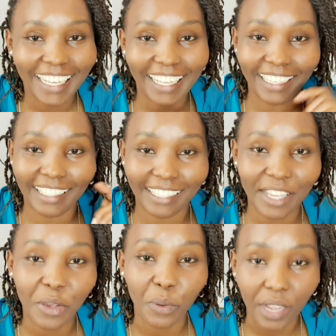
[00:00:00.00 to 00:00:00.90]
a
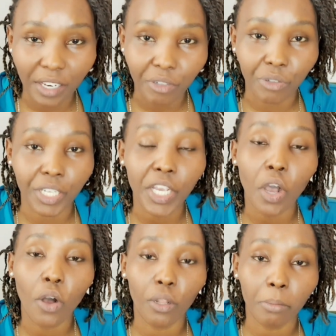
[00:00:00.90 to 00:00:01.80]
single entry
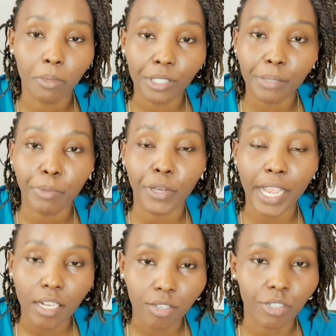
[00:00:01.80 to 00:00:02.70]
or multiple
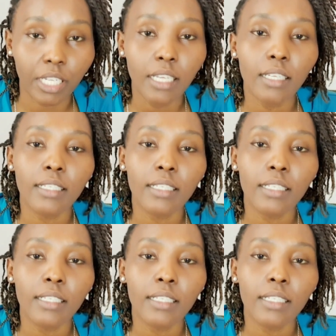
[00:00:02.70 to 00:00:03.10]
entry